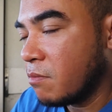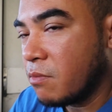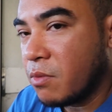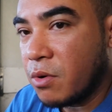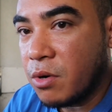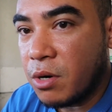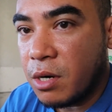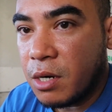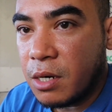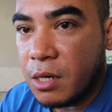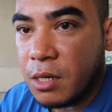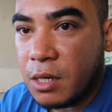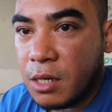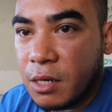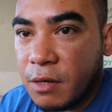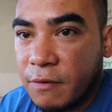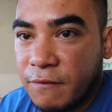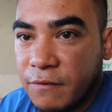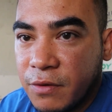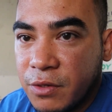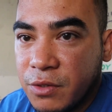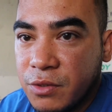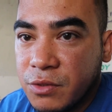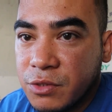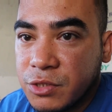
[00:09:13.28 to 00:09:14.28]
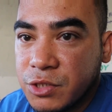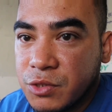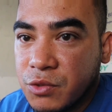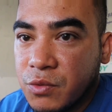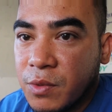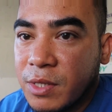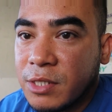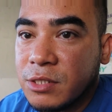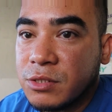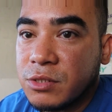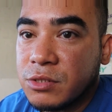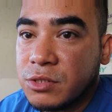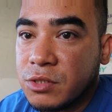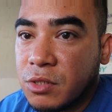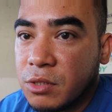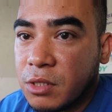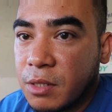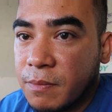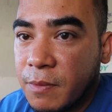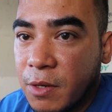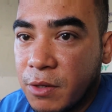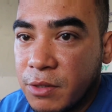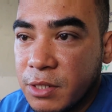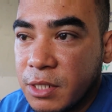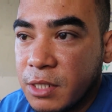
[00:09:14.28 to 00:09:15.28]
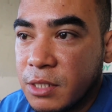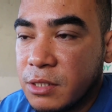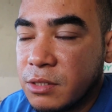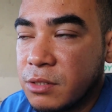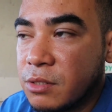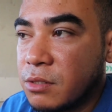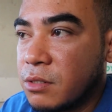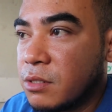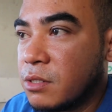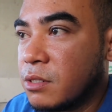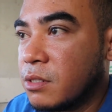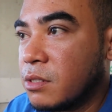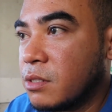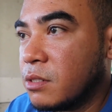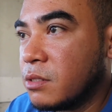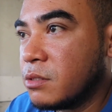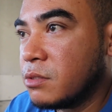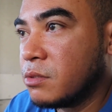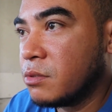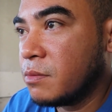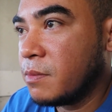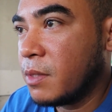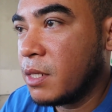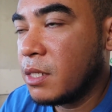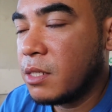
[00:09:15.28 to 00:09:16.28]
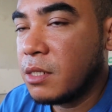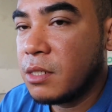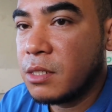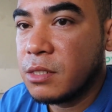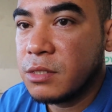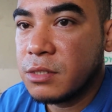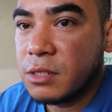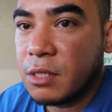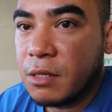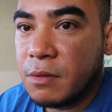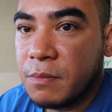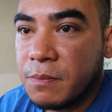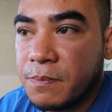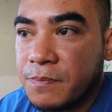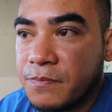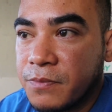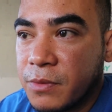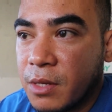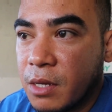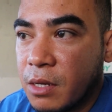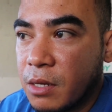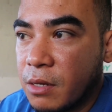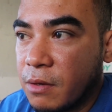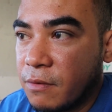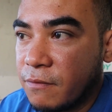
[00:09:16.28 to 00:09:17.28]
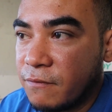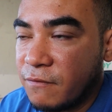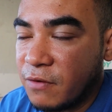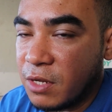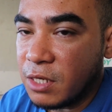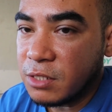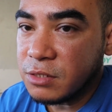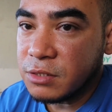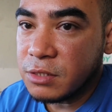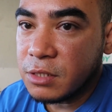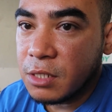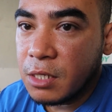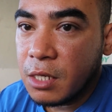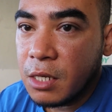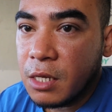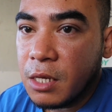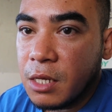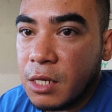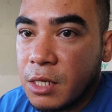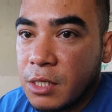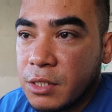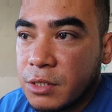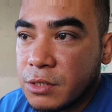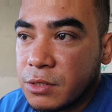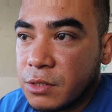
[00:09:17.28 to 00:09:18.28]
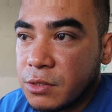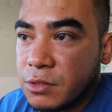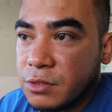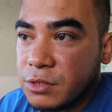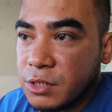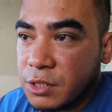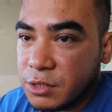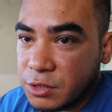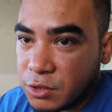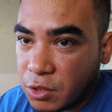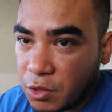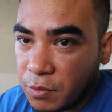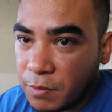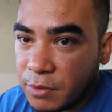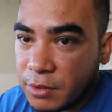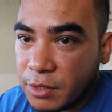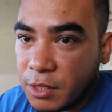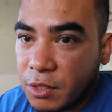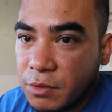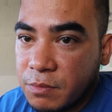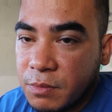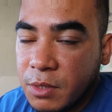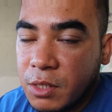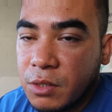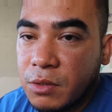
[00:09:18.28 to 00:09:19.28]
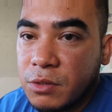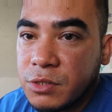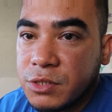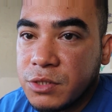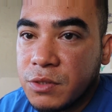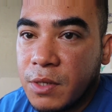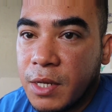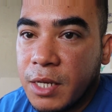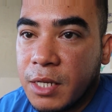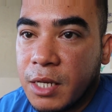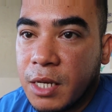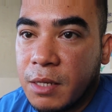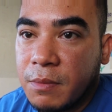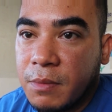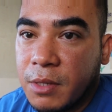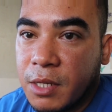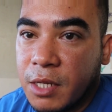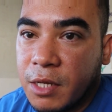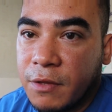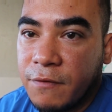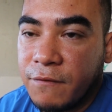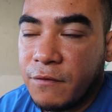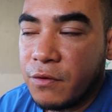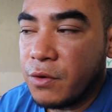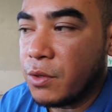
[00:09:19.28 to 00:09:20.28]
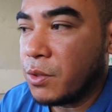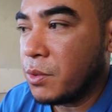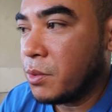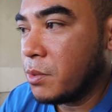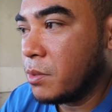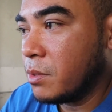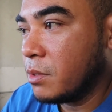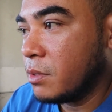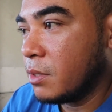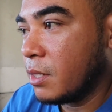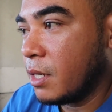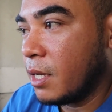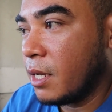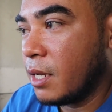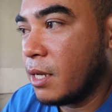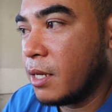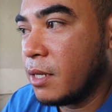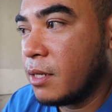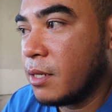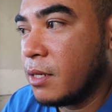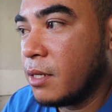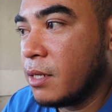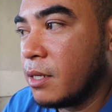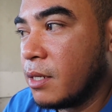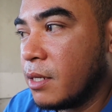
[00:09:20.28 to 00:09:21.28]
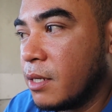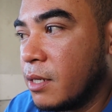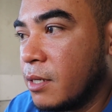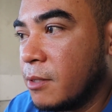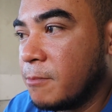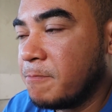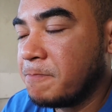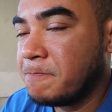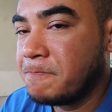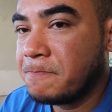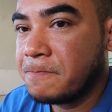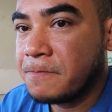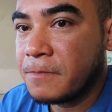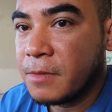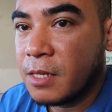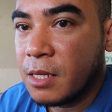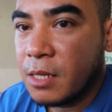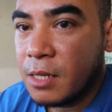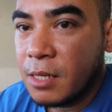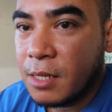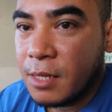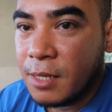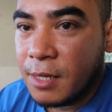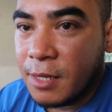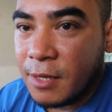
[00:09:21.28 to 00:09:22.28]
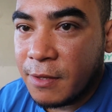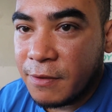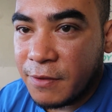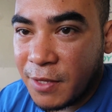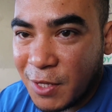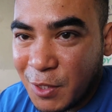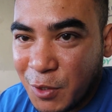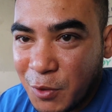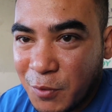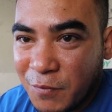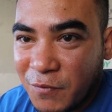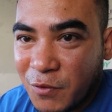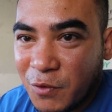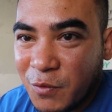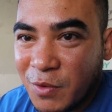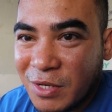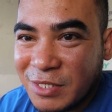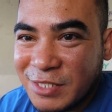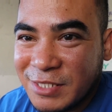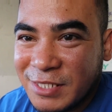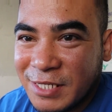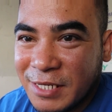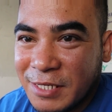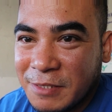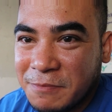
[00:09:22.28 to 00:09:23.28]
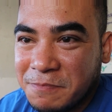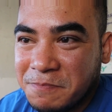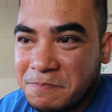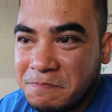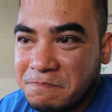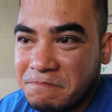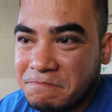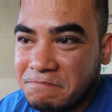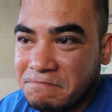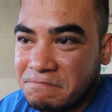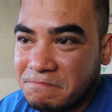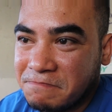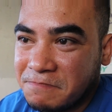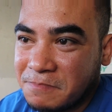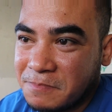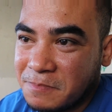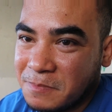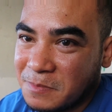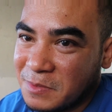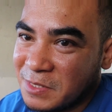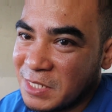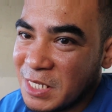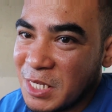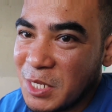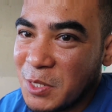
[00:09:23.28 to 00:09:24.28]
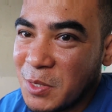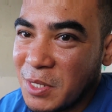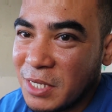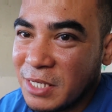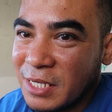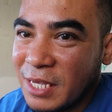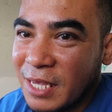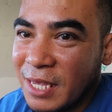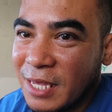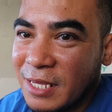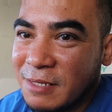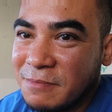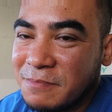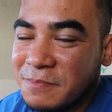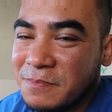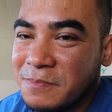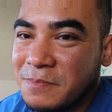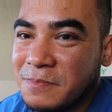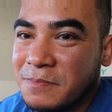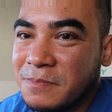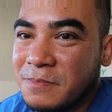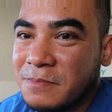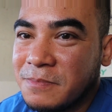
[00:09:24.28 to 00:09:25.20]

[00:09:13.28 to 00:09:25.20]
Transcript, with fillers: more uh, videos you want to talk about it, or to make some uh, vlogs, so just comment down below so I can make it for you. And uh, thank you for watching. See you again